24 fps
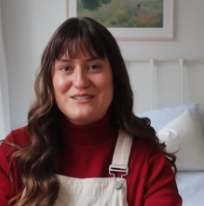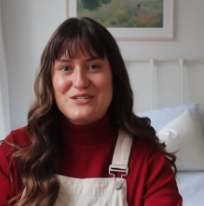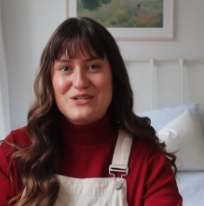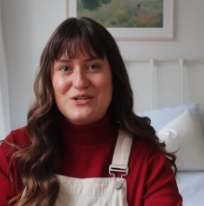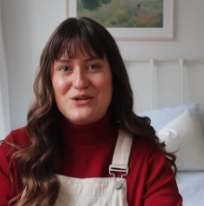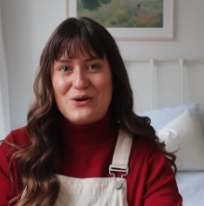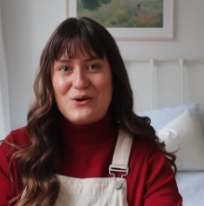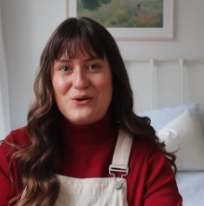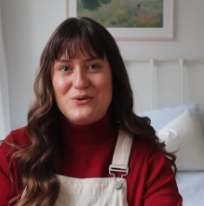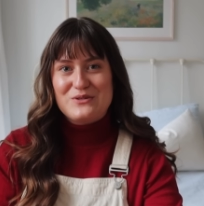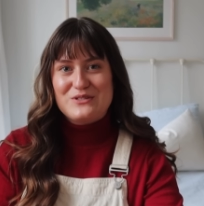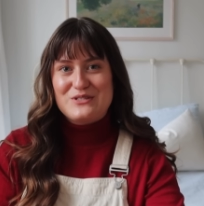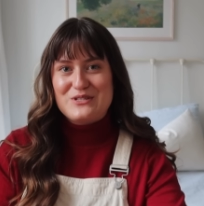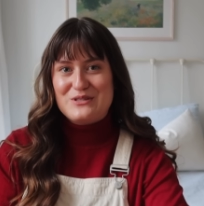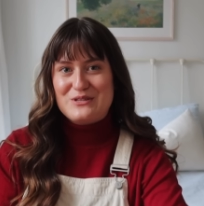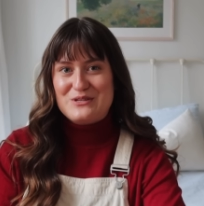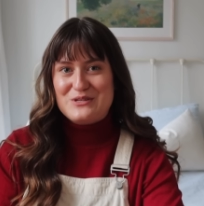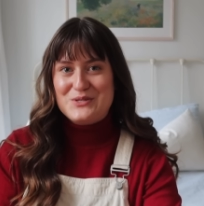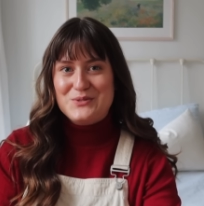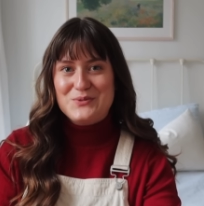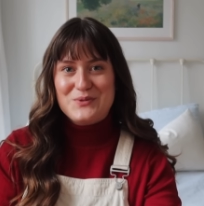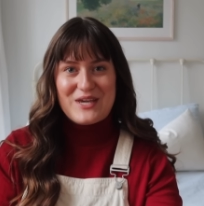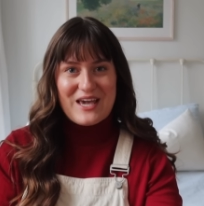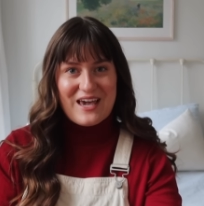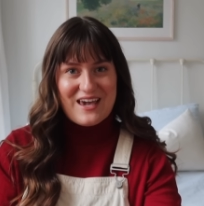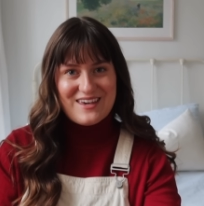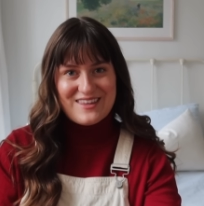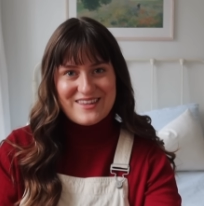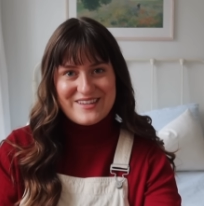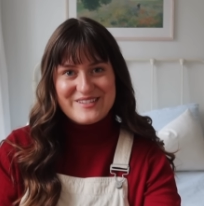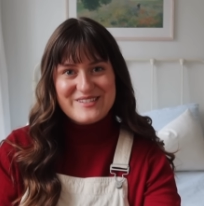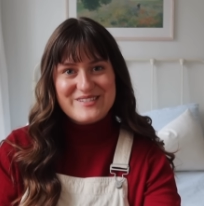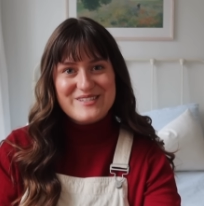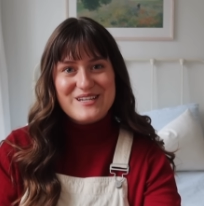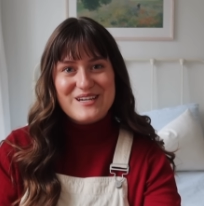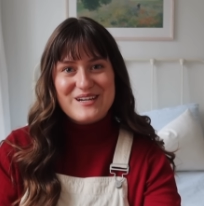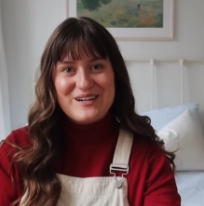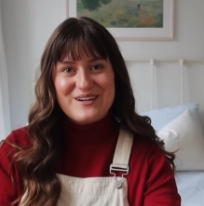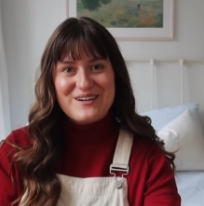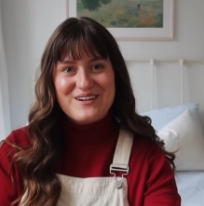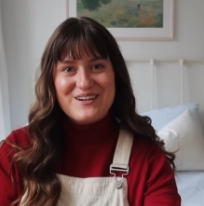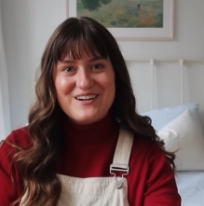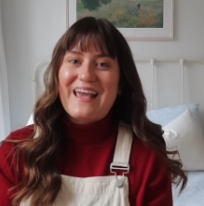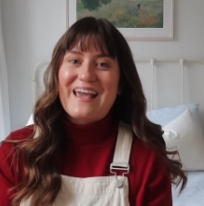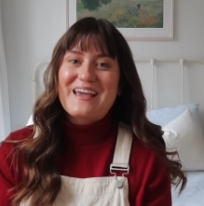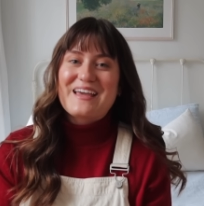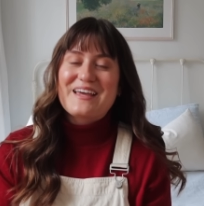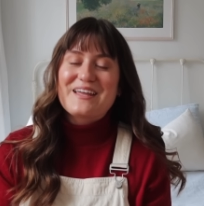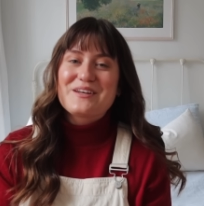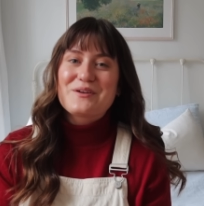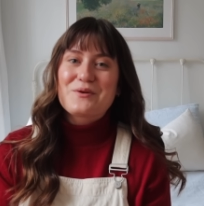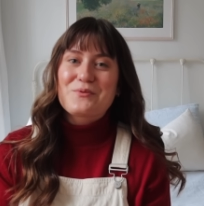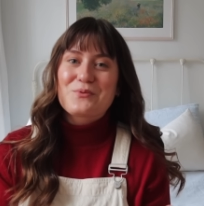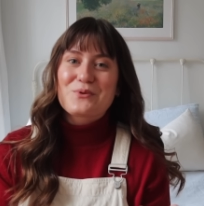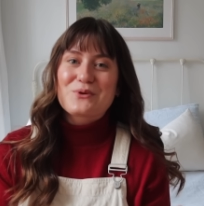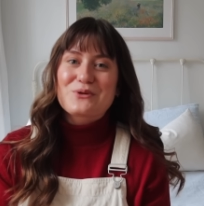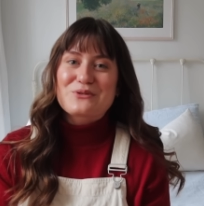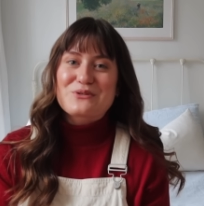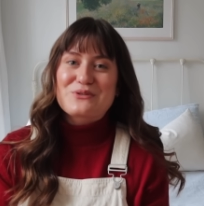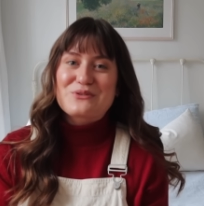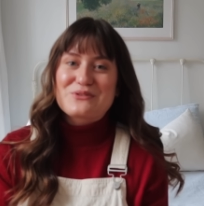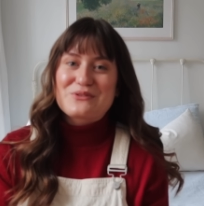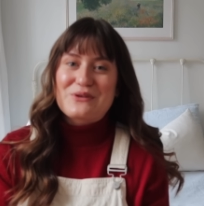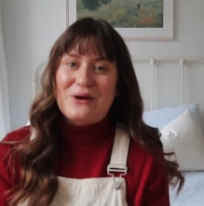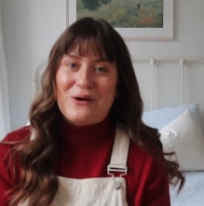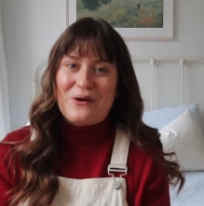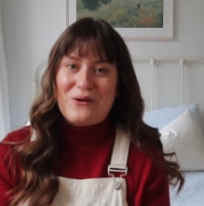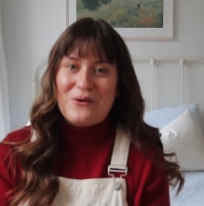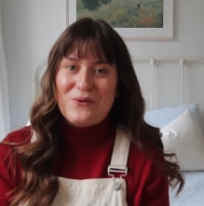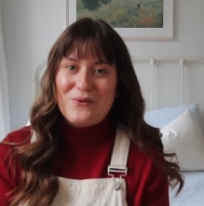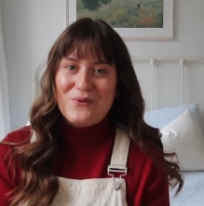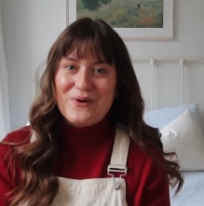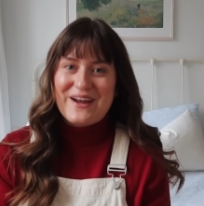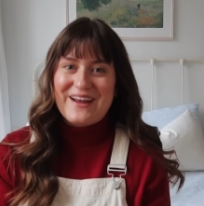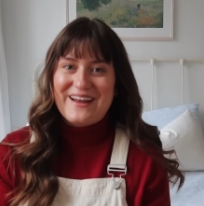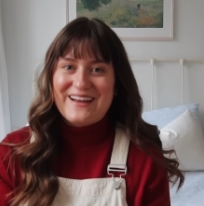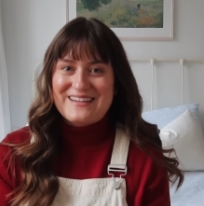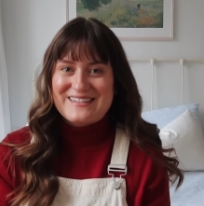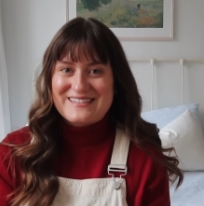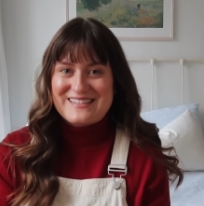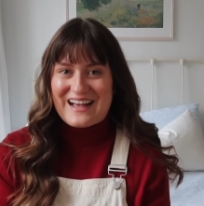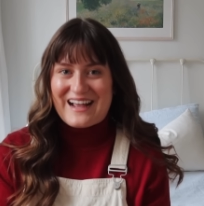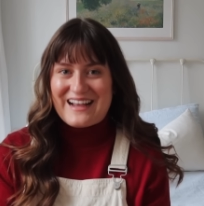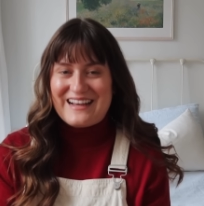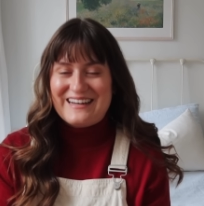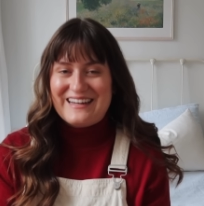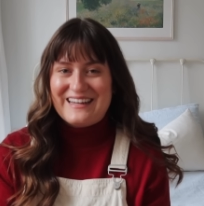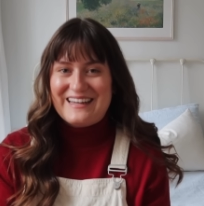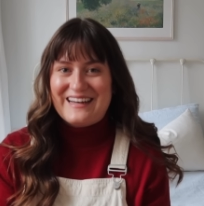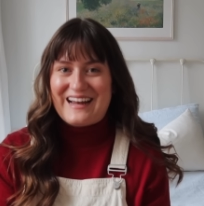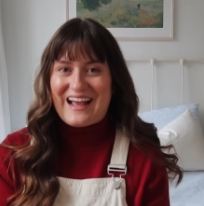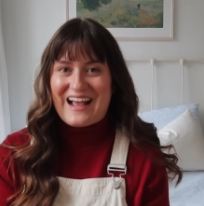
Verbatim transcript: to go to the UK this year and we're so excited.